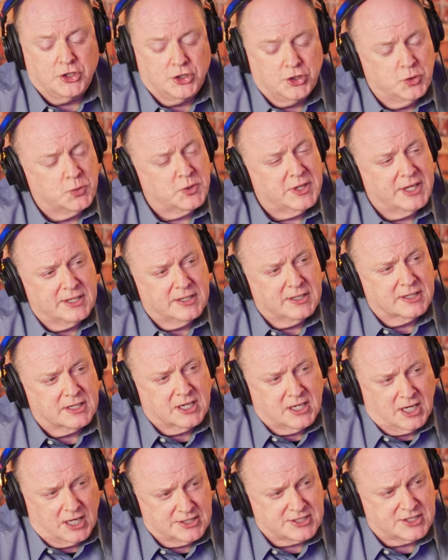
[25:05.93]
you can
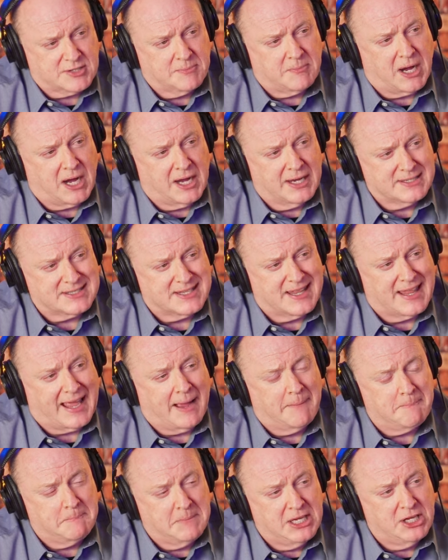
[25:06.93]
customize
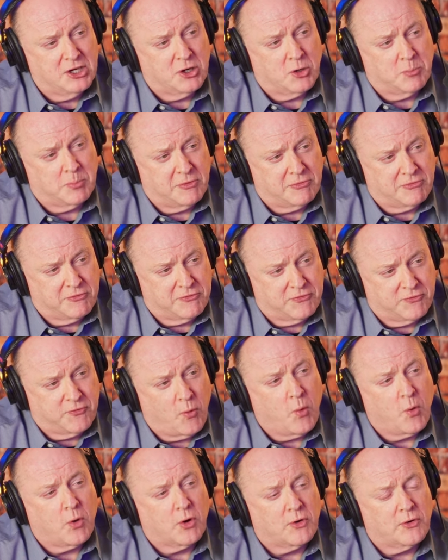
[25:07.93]
that meal
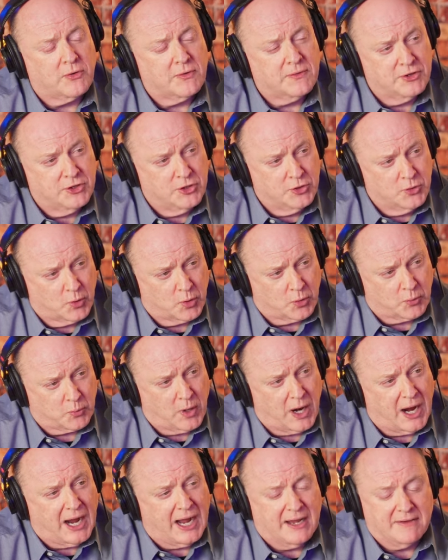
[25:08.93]
before you
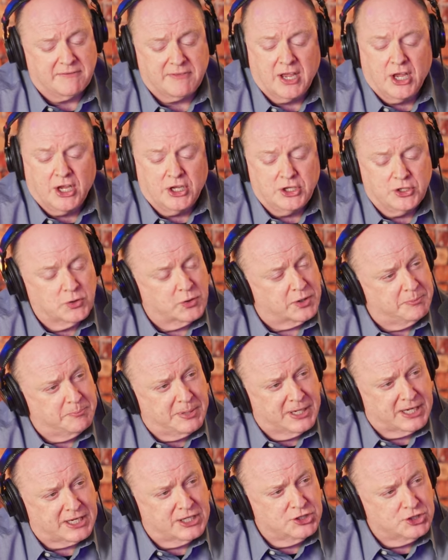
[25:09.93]
arrive. You can
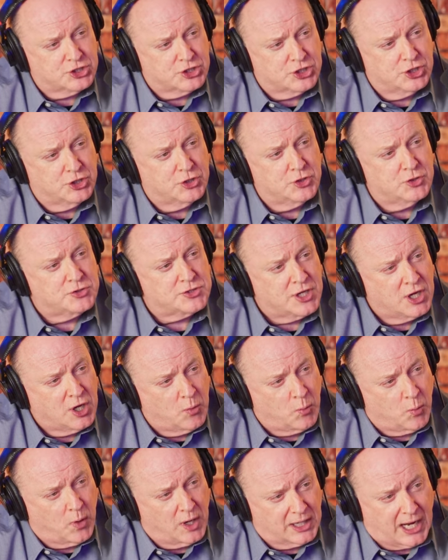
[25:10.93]
pick and choose
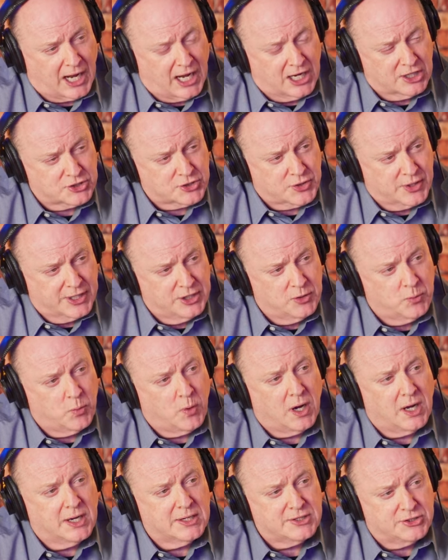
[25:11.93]
what entree you
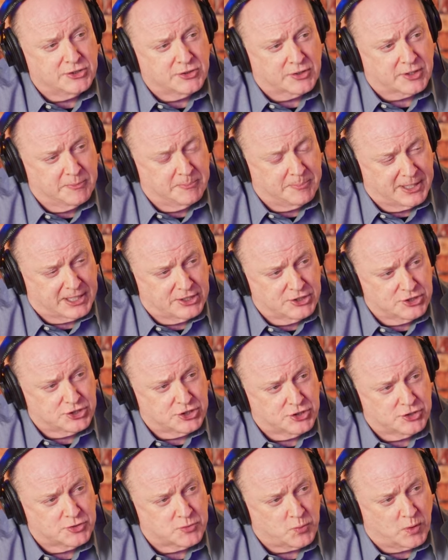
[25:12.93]
want. You can pick and
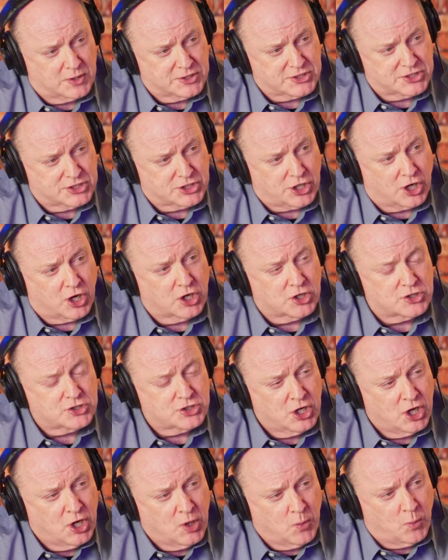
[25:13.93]
choose what yep.
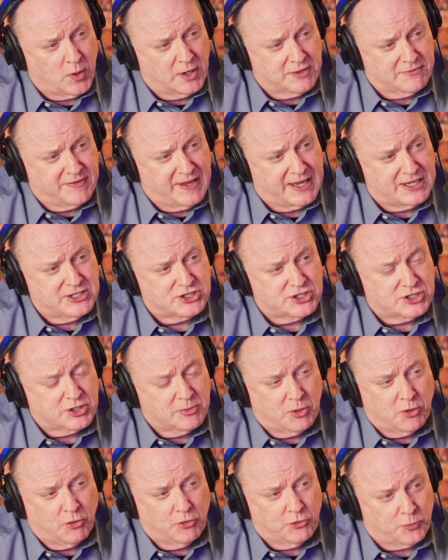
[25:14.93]
starch, what
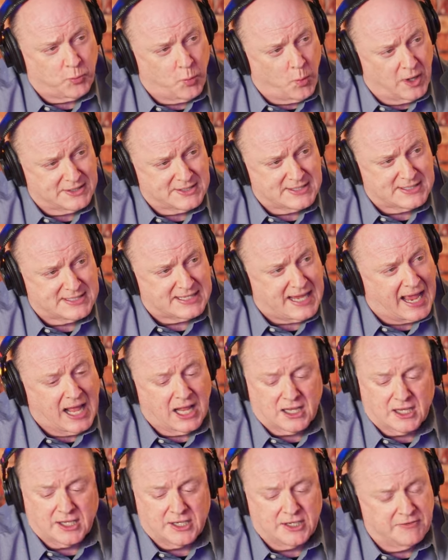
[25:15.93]
vegetables, what
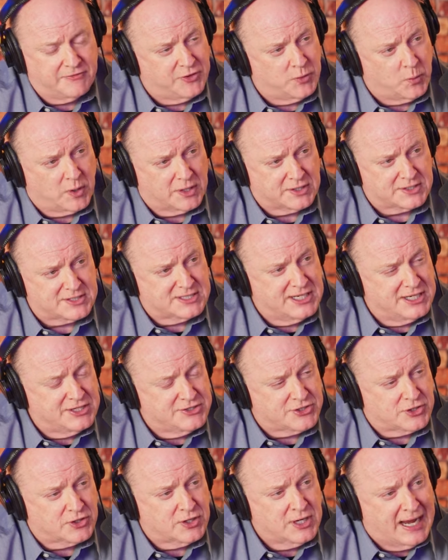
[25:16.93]
salad, if you want
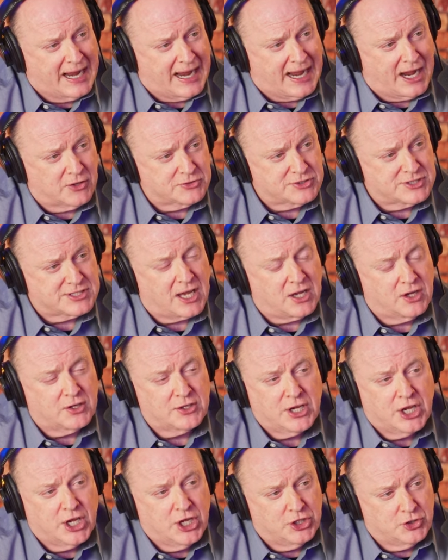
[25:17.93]
Caesar, house salad.
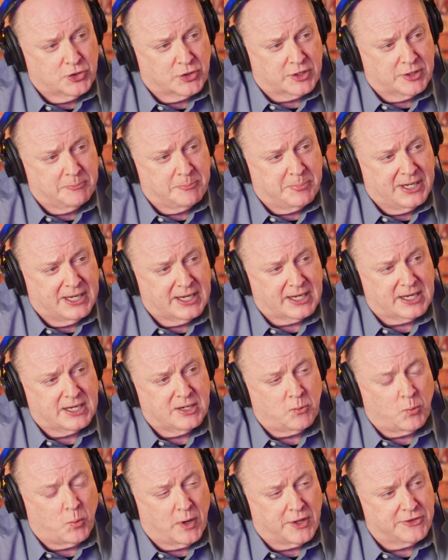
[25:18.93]
You can pick
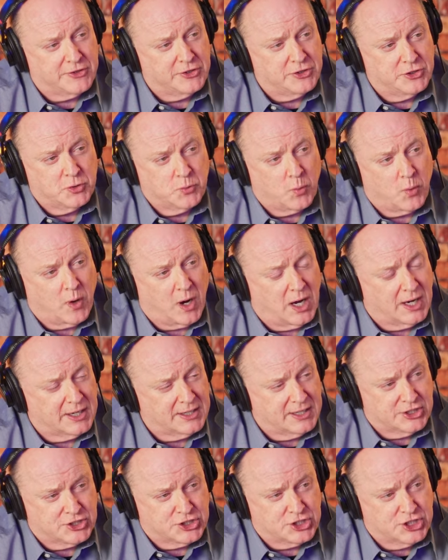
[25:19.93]
whether you want
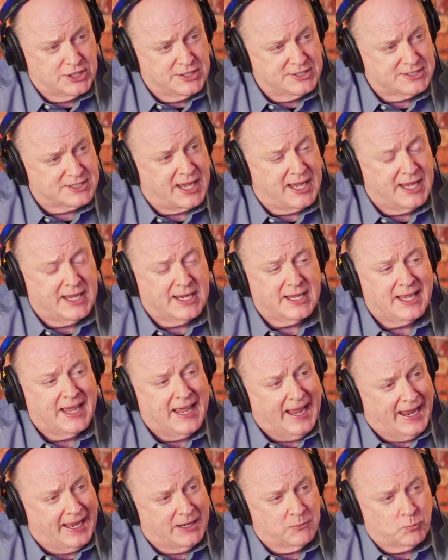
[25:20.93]
a cheesecake.
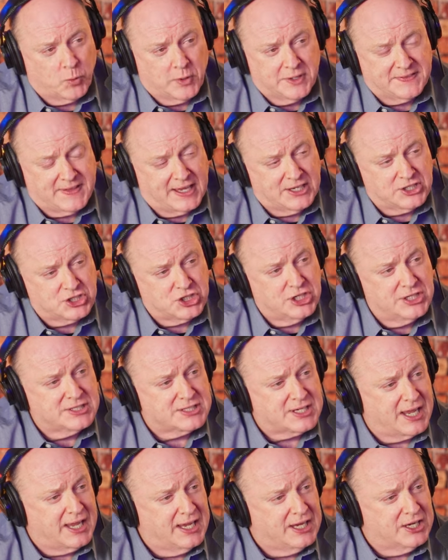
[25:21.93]
And with that
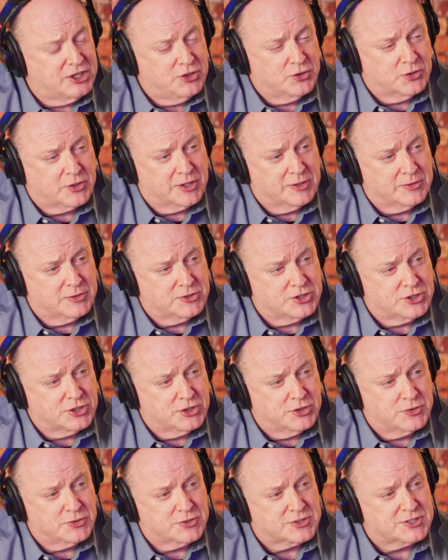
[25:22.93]
cheesecake, you can
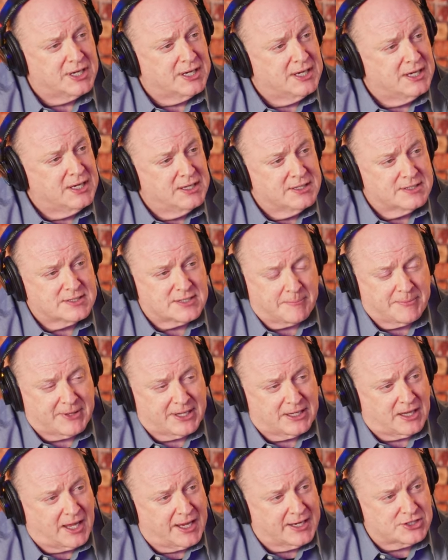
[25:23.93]
choose
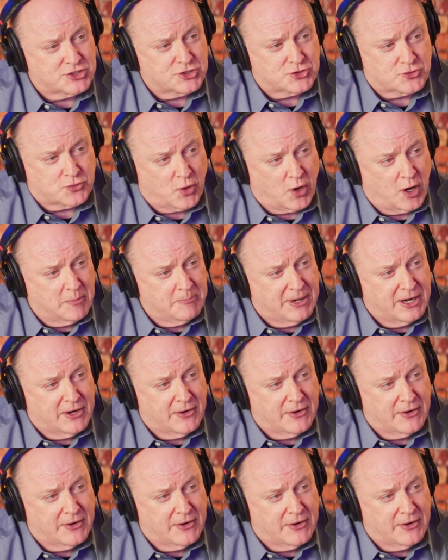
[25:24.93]
something like strawberry.